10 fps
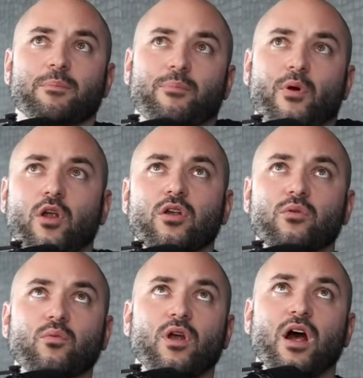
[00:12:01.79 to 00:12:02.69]
been a
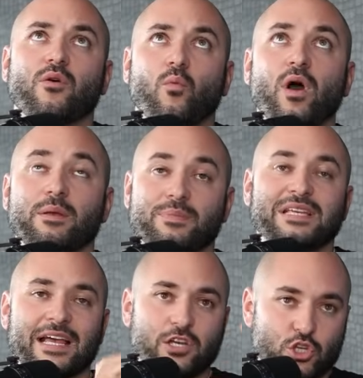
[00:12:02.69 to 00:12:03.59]
part where I want,
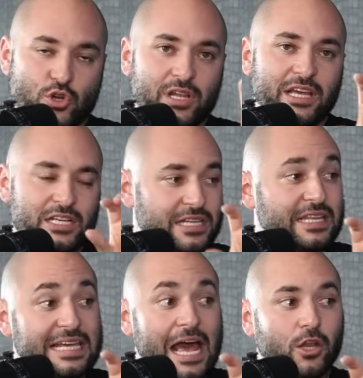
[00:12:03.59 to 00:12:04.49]
besides Australia, because I
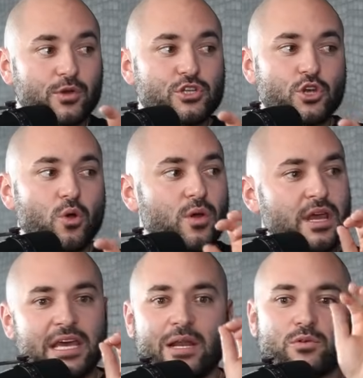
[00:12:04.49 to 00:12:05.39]
did the gallery show
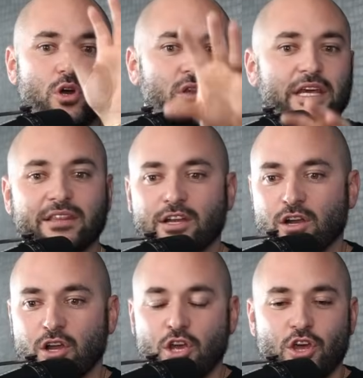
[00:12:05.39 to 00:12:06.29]
and I was on like
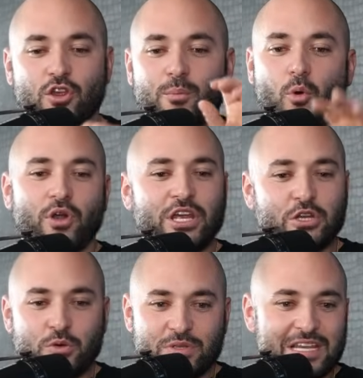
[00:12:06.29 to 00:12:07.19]
their
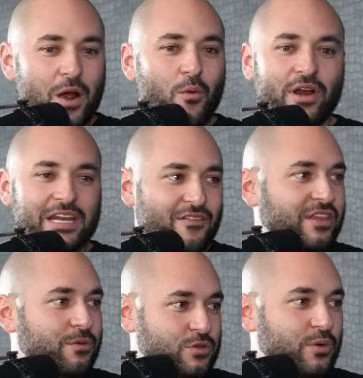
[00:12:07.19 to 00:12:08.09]
morning news network and
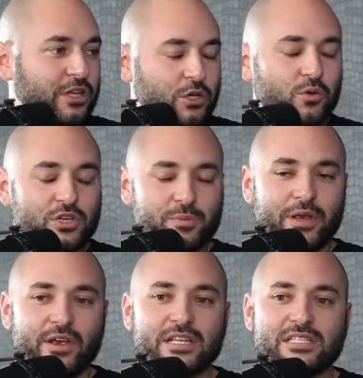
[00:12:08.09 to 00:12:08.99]
everything. It was a really cool
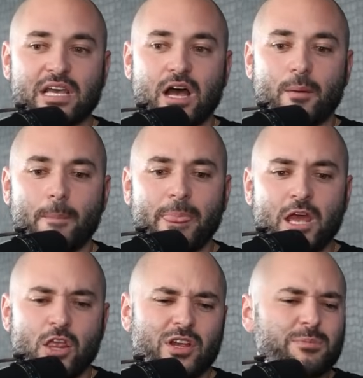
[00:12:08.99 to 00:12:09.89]
experience. There
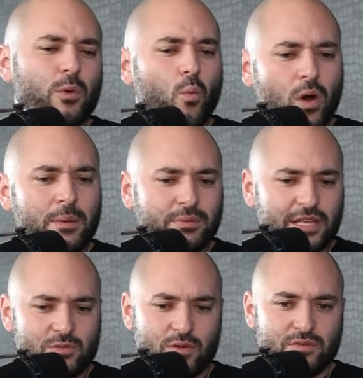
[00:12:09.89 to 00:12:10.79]
hasn't been one
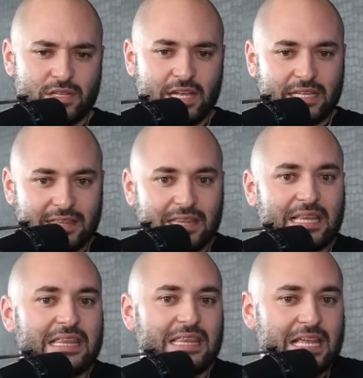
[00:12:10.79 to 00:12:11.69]
place where I would see like
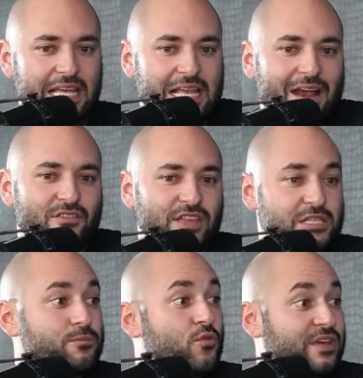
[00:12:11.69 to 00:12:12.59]

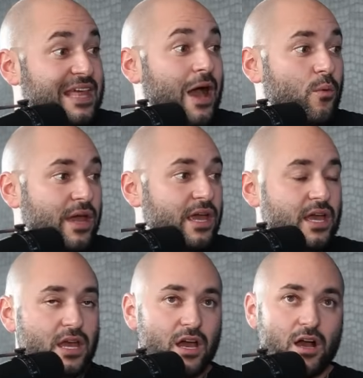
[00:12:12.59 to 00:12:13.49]
everything's moving that
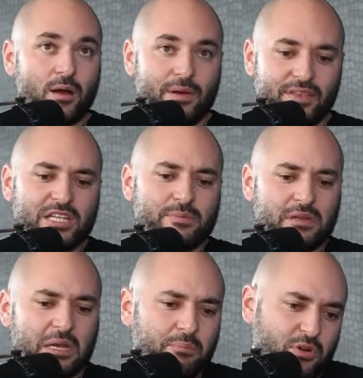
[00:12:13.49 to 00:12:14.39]
way. I think it's
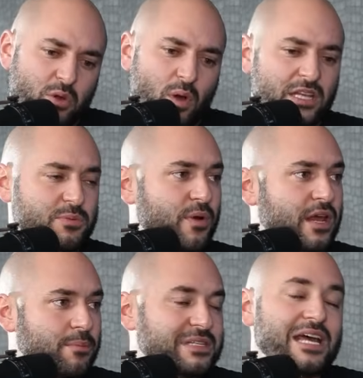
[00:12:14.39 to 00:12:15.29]
been like pretty
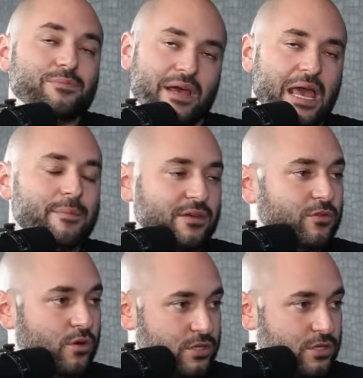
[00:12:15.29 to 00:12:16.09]
widespread, besides Miami, of